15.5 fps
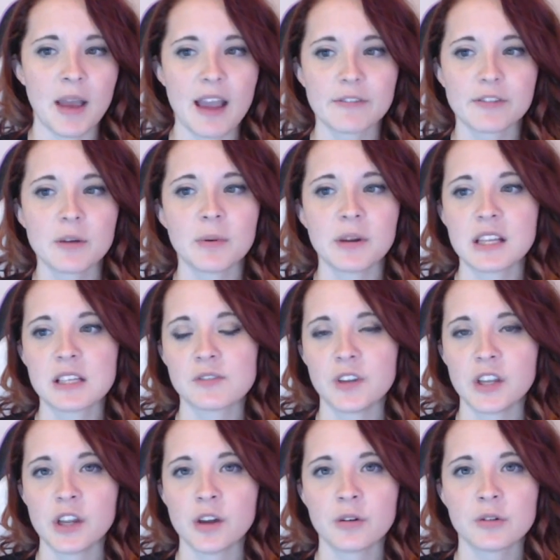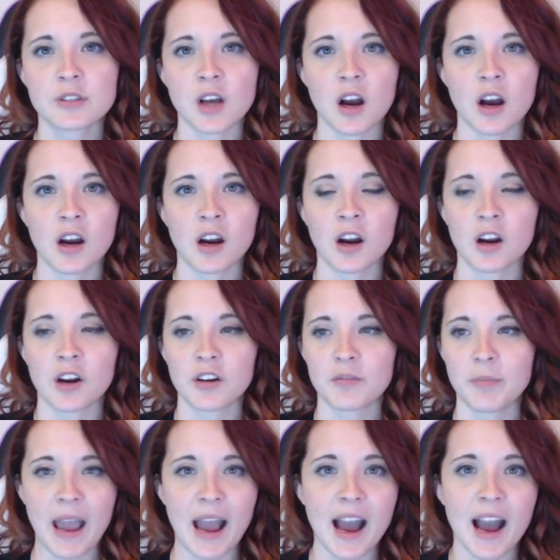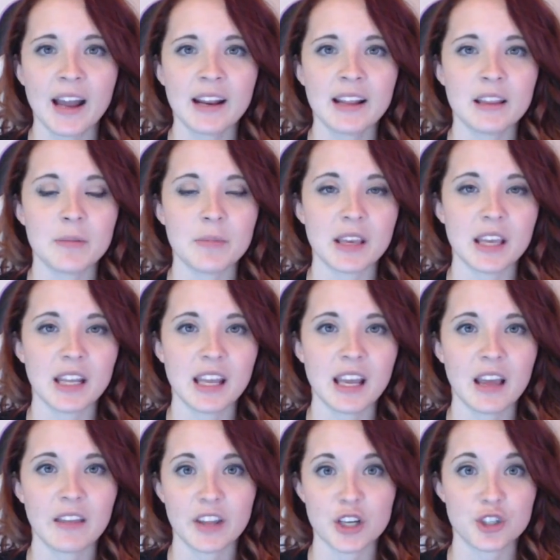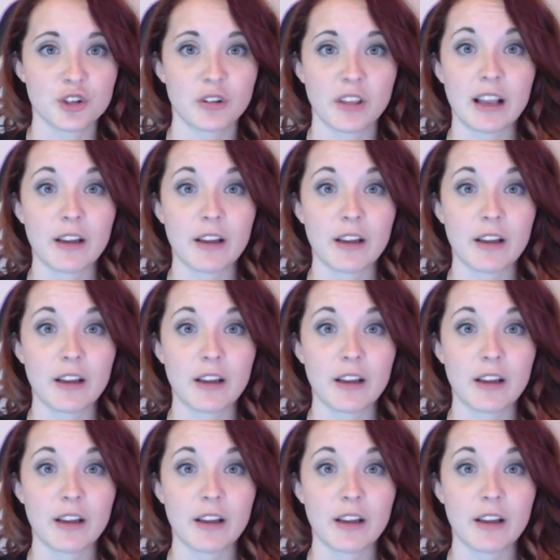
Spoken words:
Everybody's videos are bad in the beginning, unless you're